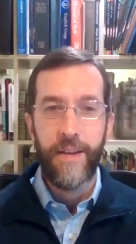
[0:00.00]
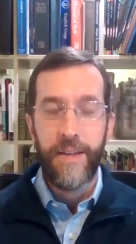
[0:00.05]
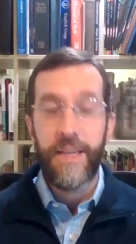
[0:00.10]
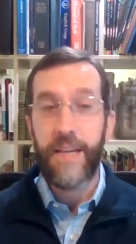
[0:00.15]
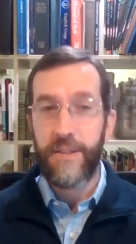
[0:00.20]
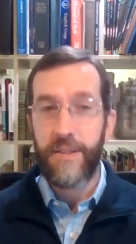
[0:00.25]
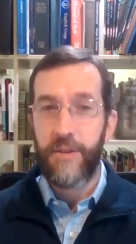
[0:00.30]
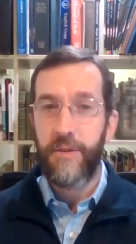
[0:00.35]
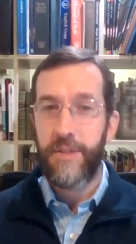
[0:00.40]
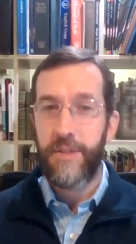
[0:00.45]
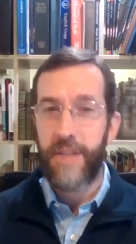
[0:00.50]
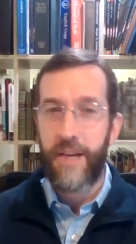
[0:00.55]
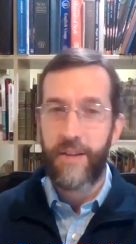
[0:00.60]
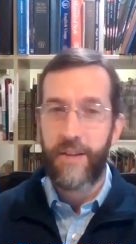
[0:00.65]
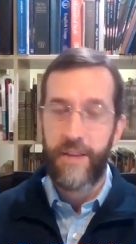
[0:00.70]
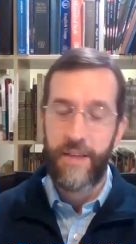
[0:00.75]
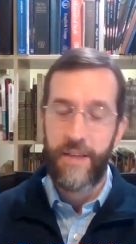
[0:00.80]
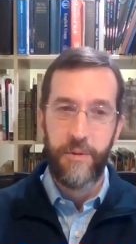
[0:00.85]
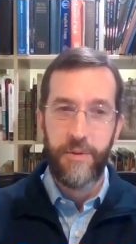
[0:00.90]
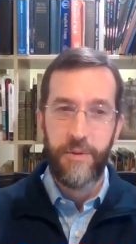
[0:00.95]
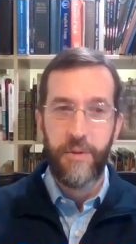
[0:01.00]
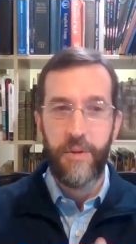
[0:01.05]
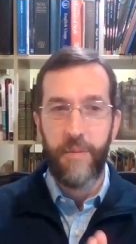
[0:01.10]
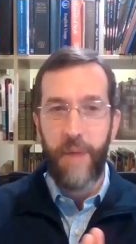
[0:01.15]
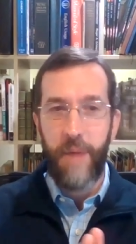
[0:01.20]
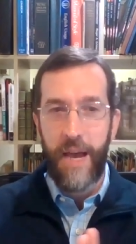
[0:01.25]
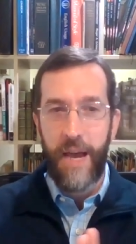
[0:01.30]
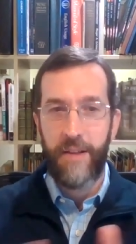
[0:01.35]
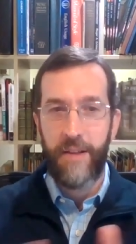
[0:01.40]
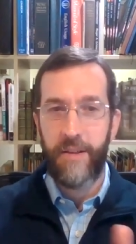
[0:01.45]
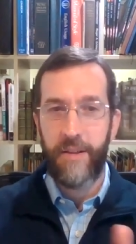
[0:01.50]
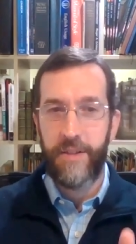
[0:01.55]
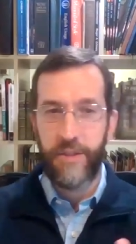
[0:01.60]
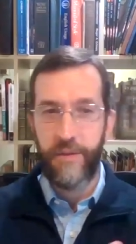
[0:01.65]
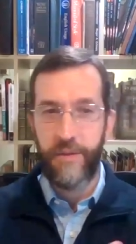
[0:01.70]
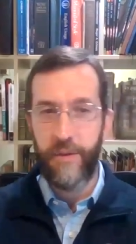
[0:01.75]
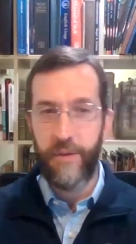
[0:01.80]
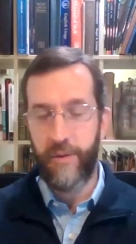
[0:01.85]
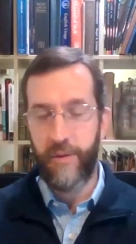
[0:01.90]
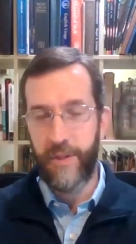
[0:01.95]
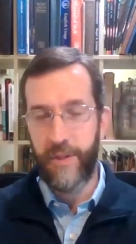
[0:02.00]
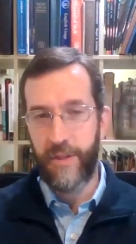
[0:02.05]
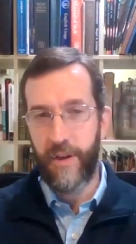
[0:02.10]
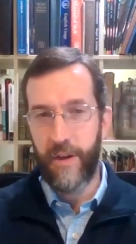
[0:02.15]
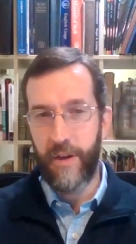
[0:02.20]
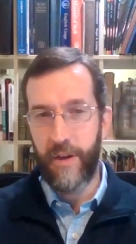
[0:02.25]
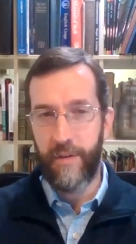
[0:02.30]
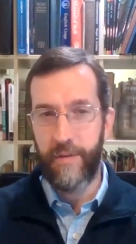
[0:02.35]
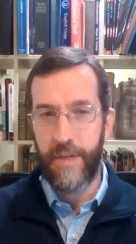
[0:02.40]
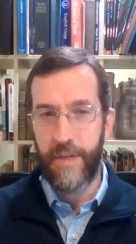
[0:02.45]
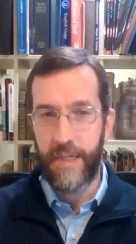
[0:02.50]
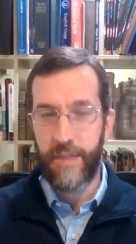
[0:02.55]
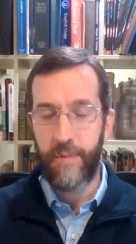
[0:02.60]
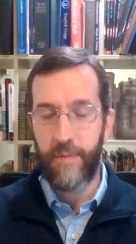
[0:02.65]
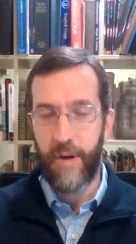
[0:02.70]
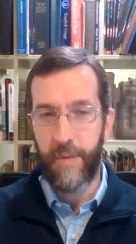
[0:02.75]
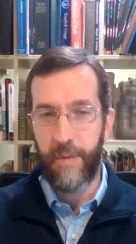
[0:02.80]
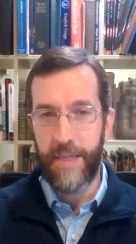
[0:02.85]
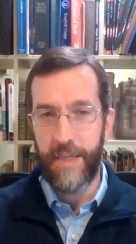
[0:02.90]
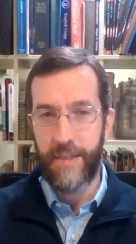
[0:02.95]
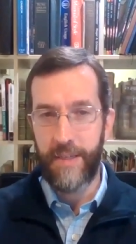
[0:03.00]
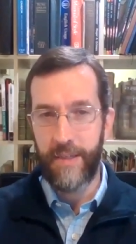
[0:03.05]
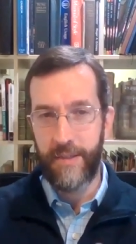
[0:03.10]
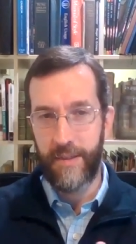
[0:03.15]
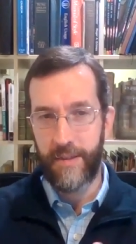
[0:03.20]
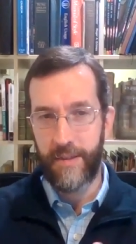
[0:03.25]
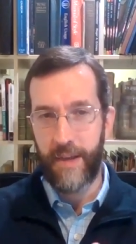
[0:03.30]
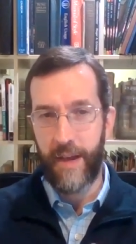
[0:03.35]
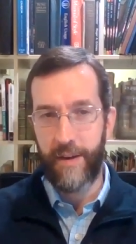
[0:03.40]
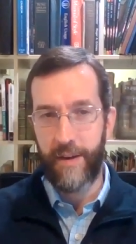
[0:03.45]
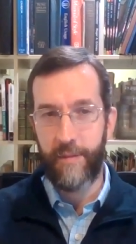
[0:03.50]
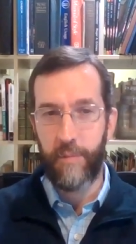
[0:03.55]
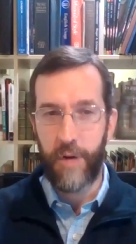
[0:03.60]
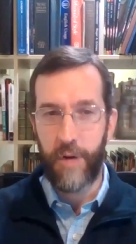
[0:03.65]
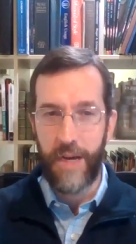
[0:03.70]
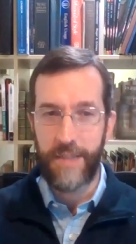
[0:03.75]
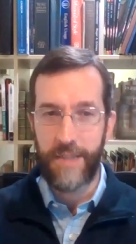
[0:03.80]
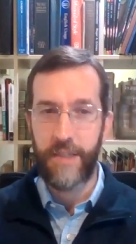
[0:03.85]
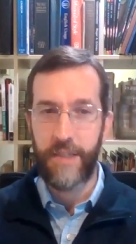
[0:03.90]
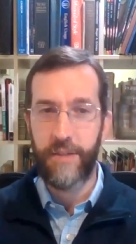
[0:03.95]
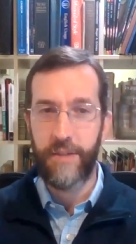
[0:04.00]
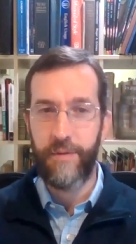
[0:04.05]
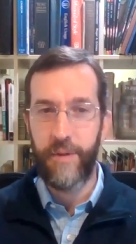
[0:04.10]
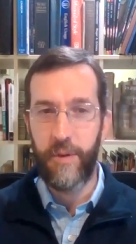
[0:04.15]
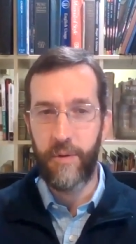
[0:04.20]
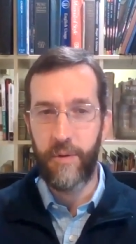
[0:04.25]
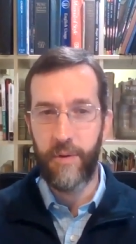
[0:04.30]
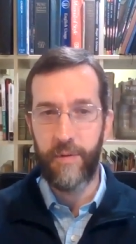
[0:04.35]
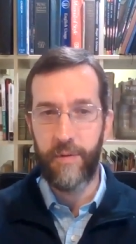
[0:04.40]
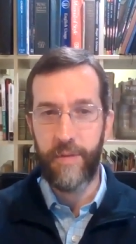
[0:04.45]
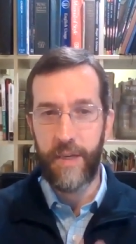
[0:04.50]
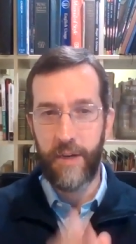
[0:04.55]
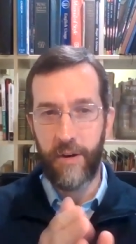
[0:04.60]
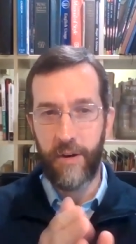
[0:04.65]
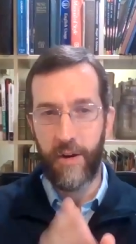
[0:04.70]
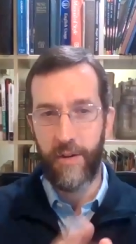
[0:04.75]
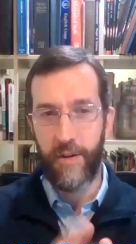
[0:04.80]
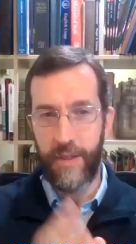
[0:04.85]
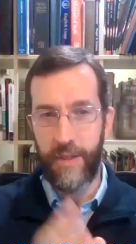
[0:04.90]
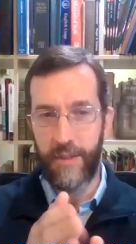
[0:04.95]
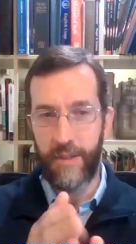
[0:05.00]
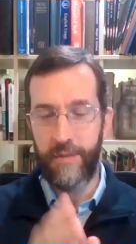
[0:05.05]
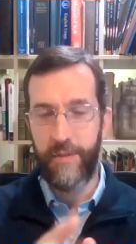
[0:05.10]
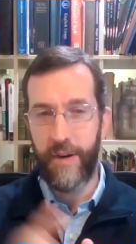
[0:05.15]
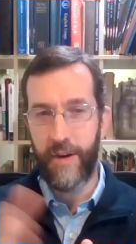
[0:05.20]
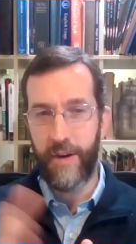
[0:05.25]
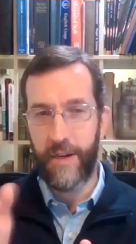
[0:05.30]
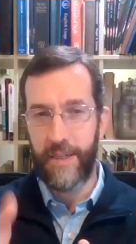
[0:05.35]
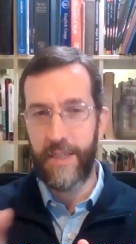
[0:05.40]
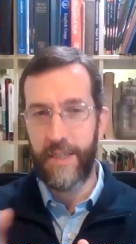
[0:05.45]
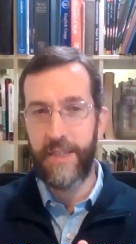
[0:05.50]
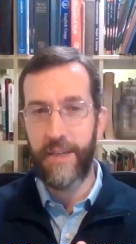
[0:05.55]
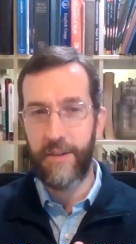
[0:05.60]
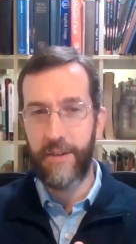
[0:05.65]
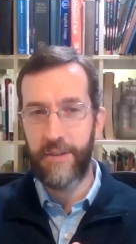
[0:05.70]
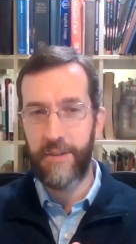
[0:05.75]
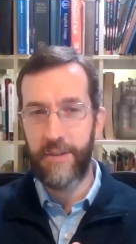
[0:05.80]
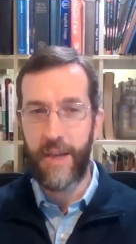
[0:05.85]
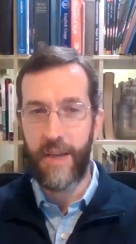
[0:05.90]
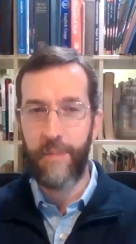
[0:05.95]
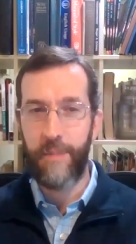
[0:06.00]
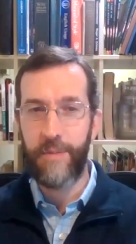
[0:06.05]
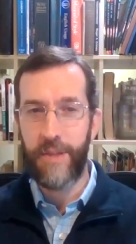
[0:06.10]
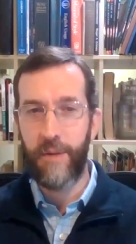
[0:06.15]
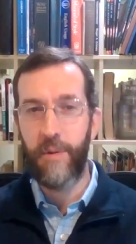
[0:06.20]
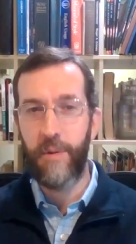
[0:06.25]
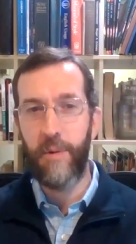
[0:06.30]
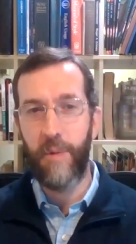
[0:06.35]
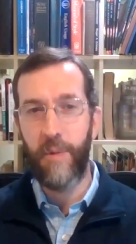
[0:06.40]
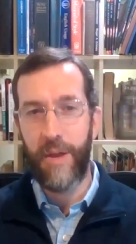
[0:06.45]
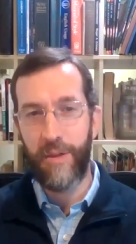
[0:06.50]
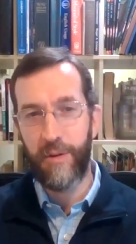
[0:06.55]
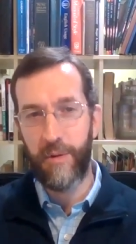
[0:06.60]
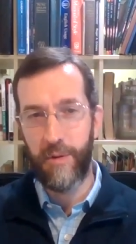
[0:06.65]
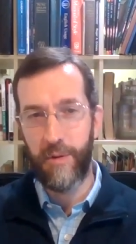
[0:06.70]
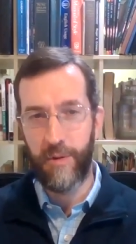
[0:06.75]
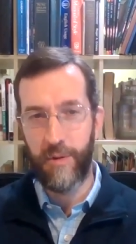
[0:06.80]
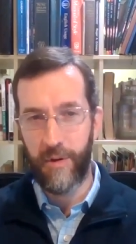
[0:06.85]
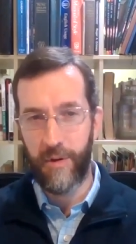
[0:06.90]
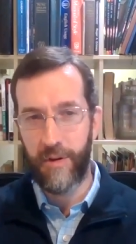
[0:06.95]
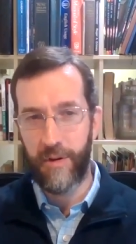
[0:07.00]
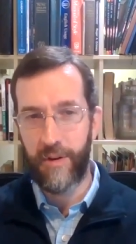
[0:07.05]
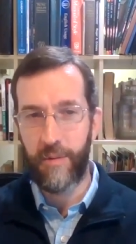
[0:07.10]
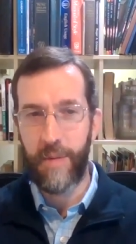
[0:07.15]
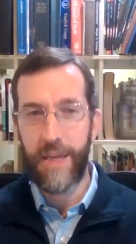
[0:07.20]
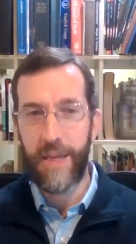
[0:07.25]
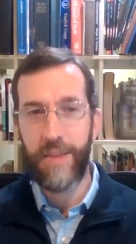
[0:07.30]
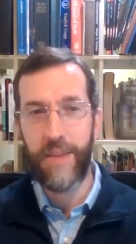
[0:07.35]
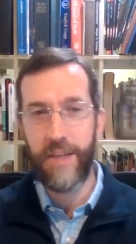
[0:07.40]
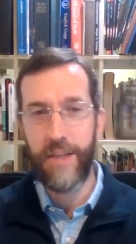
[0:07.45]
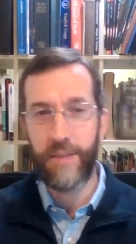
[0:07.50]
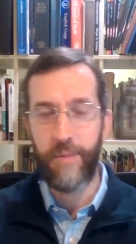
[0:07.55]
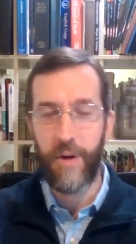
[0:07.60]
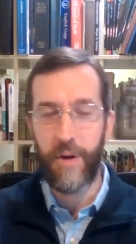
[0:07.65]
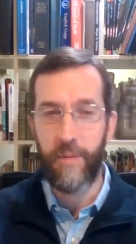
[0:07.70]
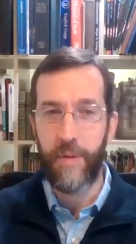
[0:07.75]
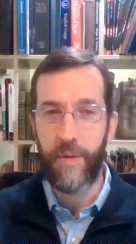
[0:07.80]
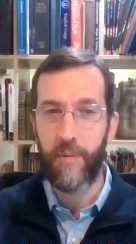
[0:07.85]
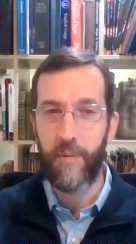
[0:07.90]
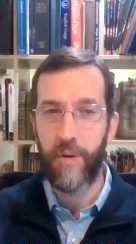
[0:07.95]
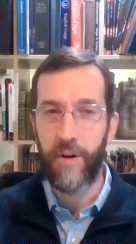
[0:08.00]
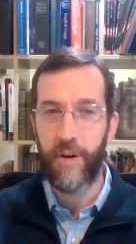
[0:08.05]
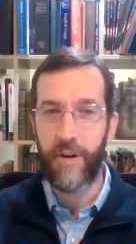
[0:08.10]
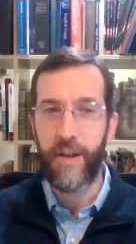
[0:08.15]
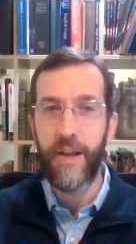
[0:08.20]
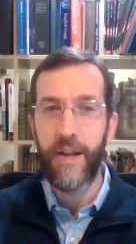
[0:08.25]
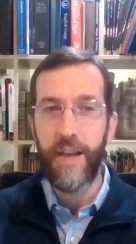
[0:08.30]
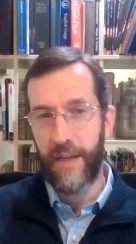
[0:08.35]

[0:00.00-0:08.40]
Yes, no, exactly. And so the biologist's view of an experiment is this kind of process view of here are these very detailed steps that we went through in order to make the experiment work.